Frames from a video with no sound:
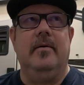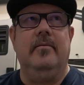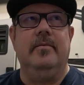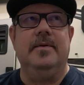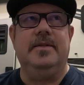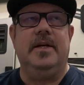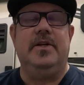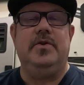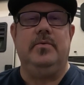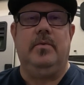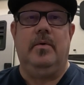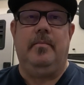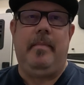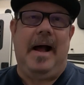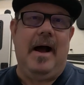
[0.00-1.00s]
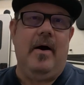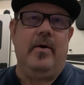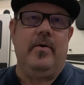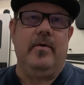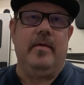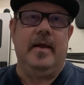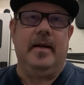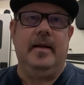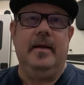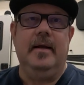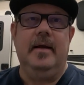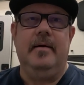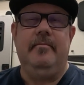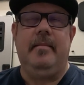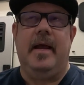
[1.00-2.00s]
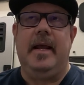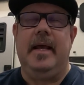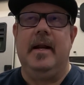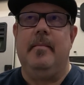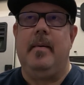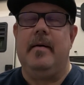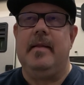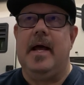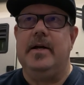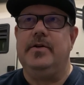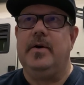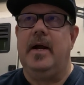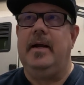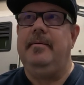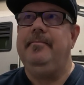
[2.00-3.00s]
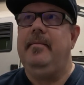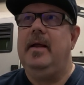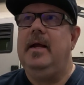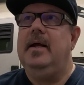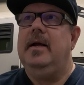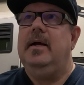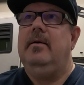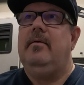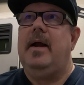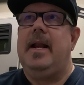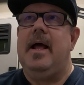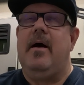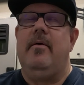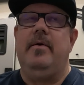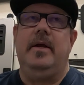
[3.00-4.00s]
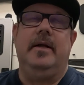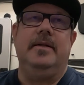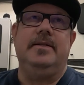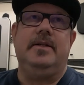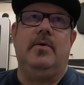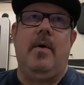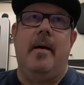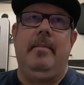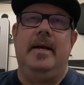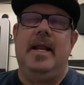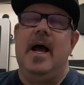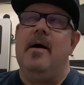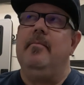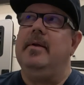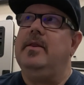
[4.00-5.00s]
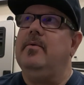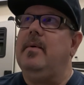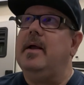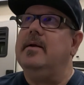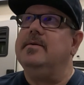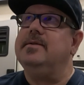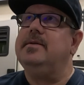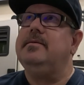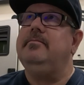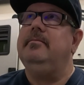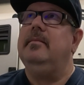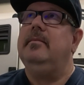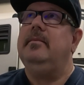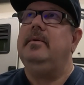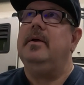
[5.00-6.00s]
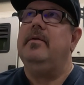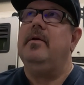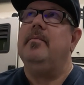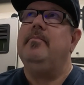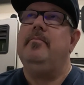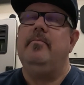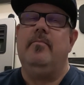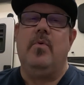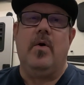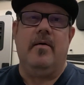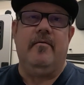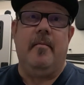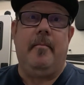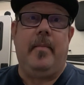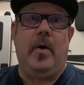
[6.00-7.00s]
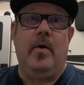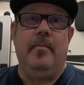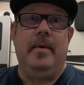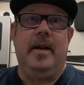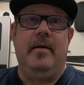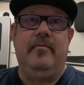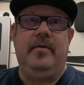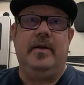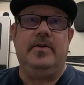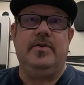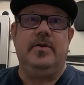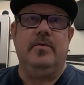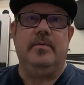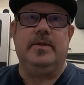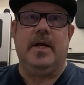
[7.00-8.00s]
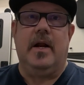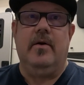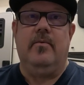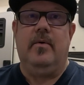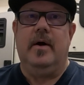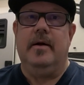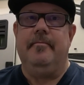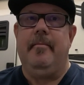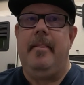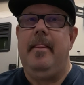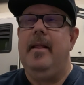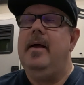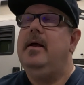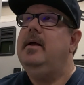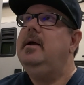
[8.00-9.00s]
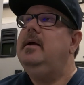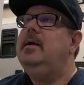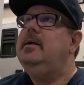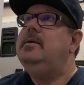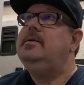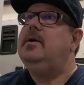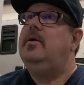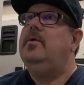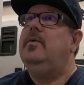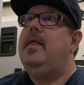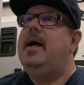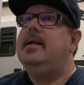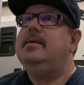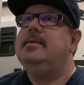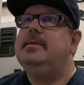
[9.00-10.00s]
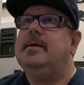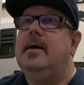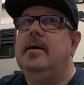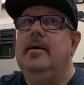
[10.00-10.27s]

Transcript: residual powder that may get up on that tray. Right now you can still wipe it down, but the rails, they're more of a permanent fixture, which I don't want. So that's